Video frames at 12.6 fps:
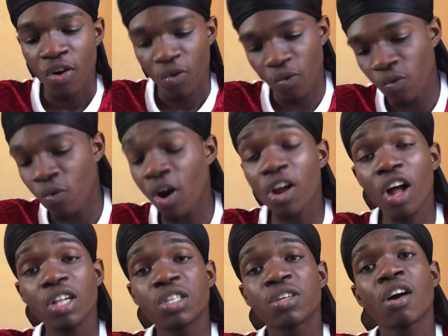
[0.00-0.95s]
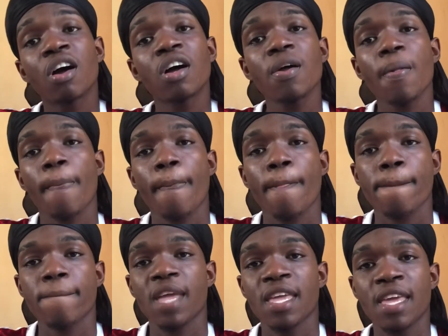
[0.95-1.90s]
1-1 draw.
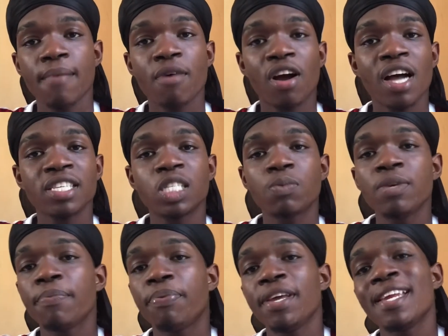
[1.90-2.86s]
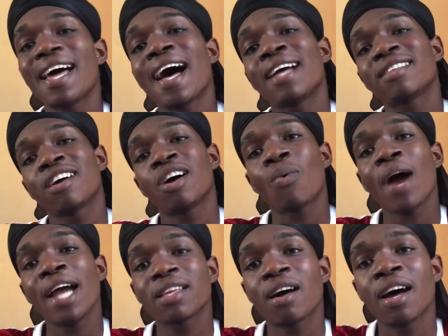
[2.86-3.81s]
Yeah, because it's been played at
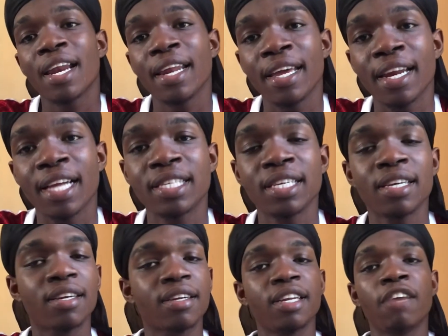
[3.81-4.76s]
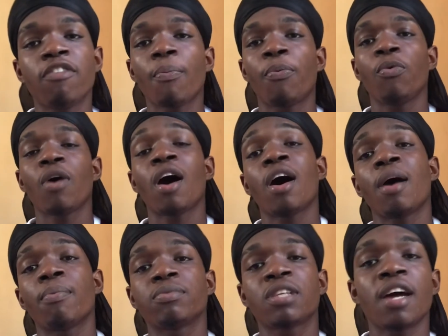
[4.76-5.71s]
White Hart Lane. I think
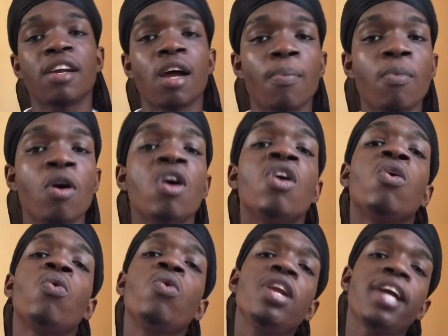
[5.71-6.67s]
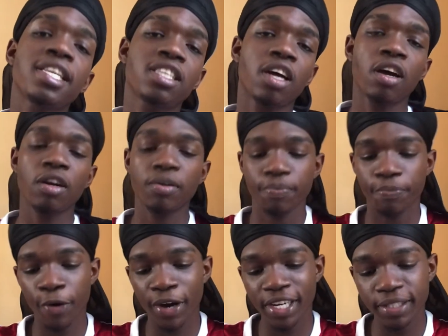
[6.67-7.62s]
Liverpool, Tottenham will get a
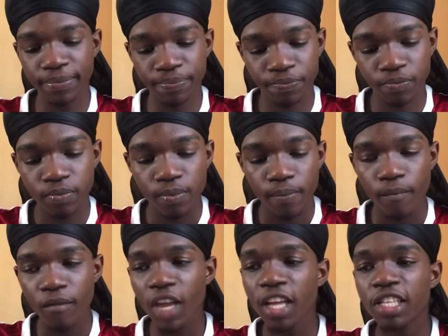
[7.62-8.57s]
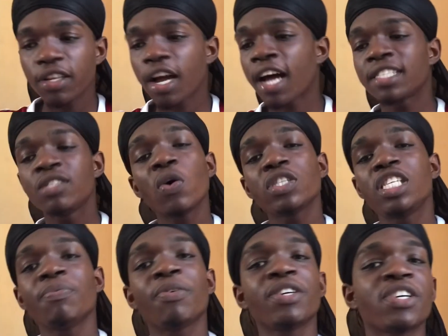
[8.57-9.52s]
point. I don't
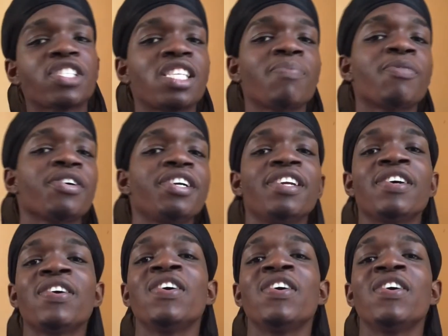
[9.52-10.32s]
think Justin Marino